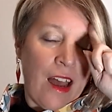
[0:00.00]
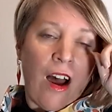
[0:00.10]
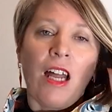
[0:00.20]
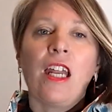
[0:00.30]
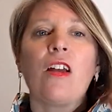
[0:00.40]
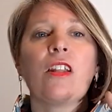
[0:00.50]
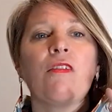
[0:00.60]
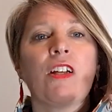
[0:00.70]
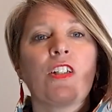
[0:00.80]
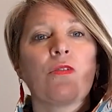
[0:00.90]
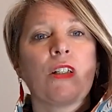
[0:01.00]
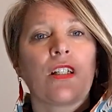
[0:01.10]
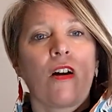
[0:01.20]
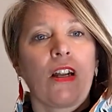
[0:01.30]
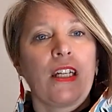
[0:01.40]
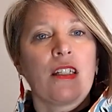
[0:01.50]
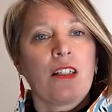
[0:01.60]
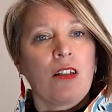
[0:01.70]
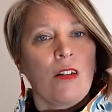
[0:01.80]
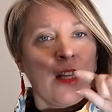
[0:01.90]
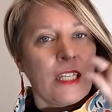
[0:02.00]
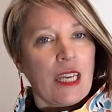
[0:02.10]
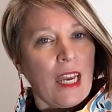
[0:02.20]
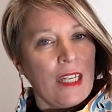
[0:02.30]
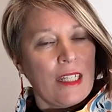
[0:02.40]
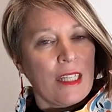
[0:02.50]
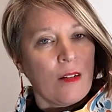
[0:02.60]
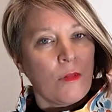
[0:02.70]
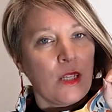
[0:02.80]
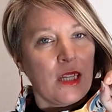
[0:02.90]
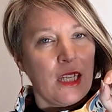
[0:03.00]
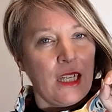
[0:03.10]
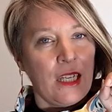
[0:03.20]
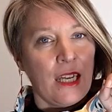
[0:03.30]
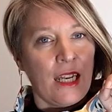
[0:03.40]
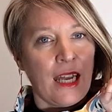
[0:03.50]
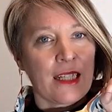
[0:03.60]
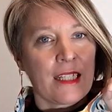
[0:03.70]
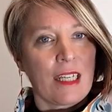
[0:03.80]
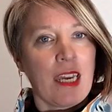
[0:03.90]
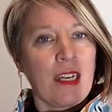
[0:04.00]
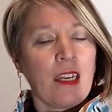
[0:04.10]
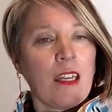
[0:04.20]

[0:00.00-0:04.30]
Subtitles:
I know the original design is to do like the casing with the elastic in,